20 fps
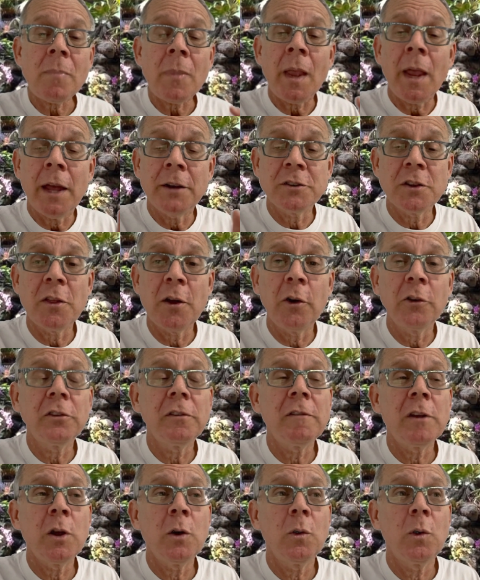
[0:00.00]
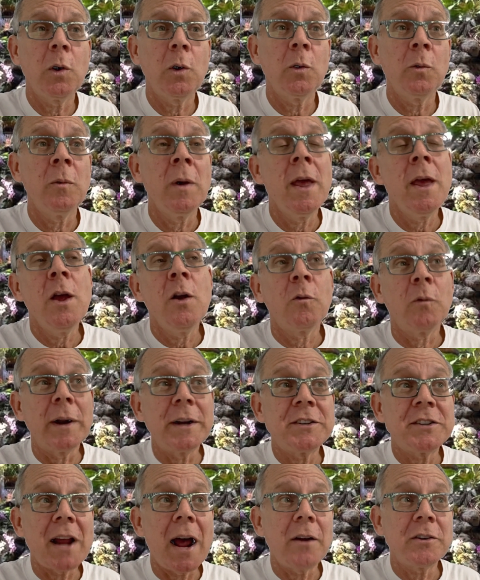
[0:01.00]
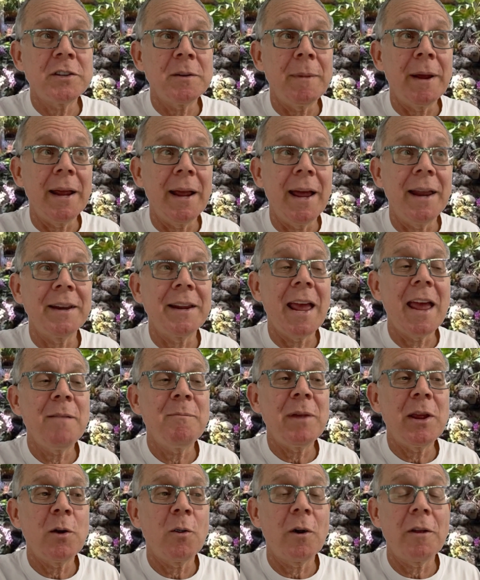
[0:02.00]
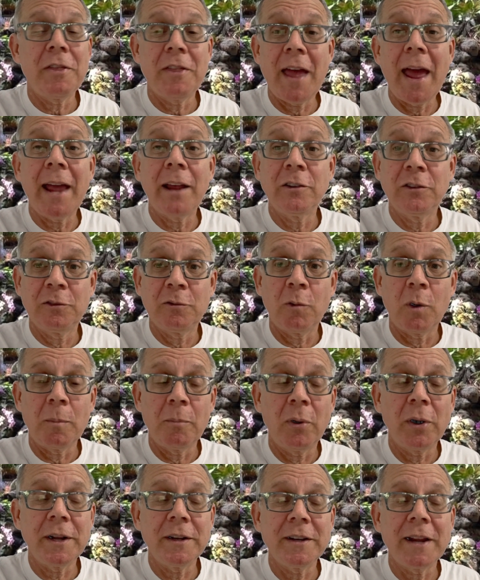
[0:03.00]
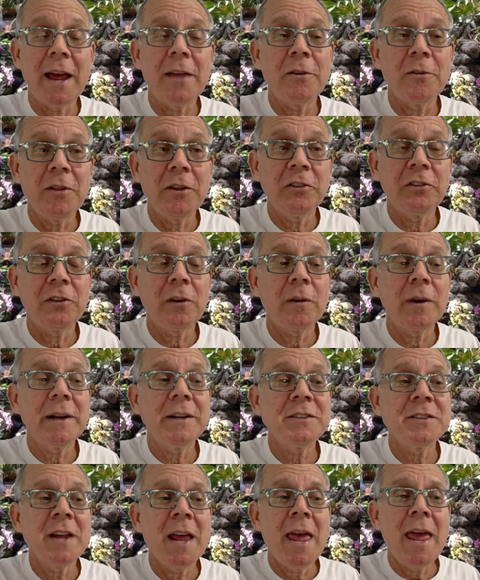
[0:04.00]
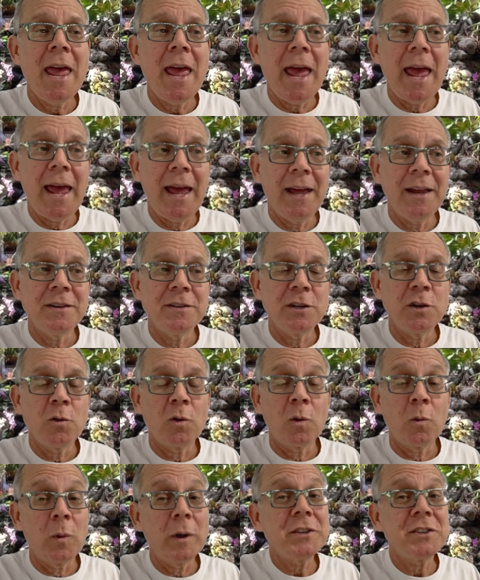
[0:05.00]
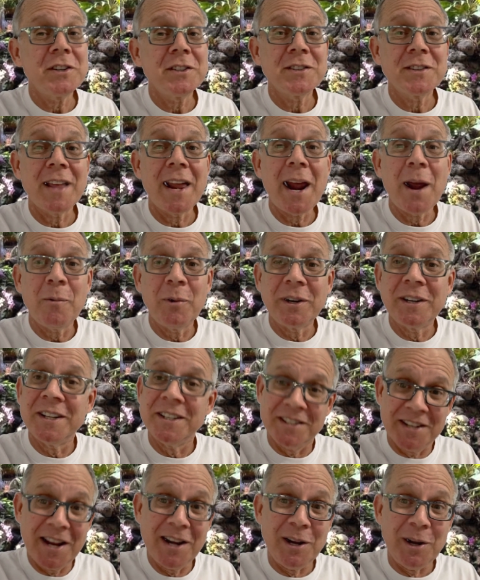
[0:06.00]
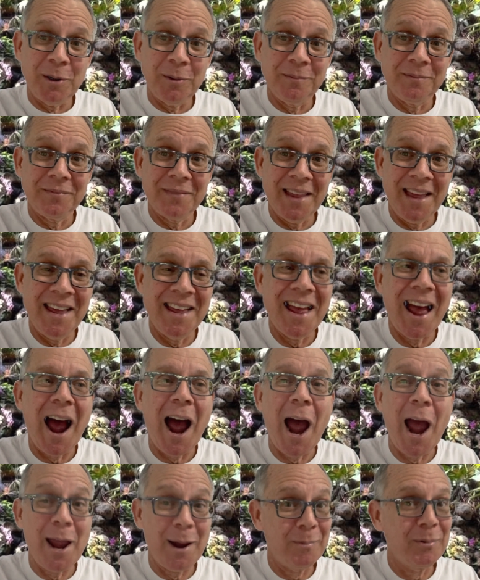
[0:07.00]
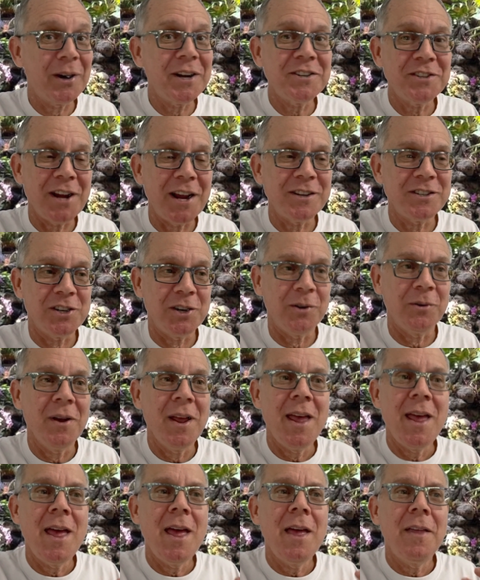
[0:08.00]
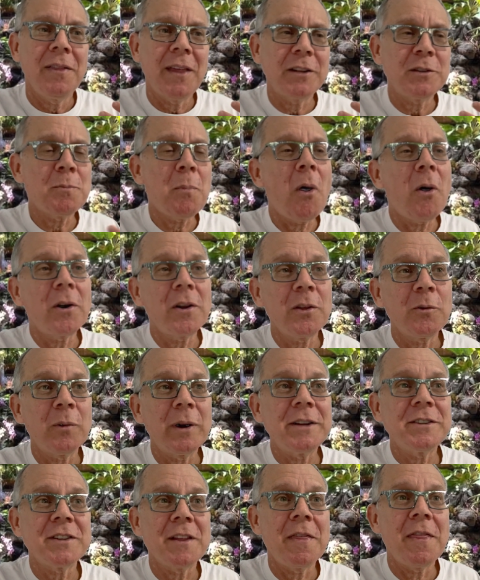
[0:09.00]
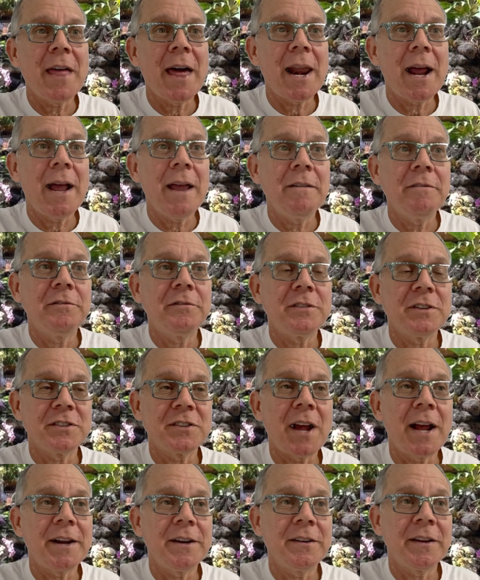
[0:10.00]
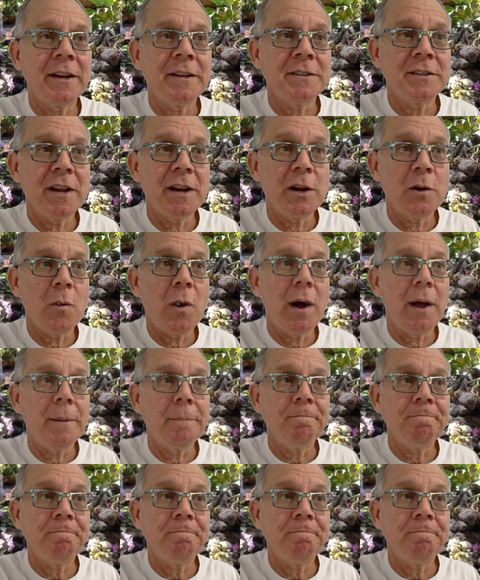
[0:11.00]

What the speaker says: And to those of you who reached out to me and gave me your thanks for putting together this series and your wishes that I would continue, I appreciate you. That's part of the reason that I've decided to continue on.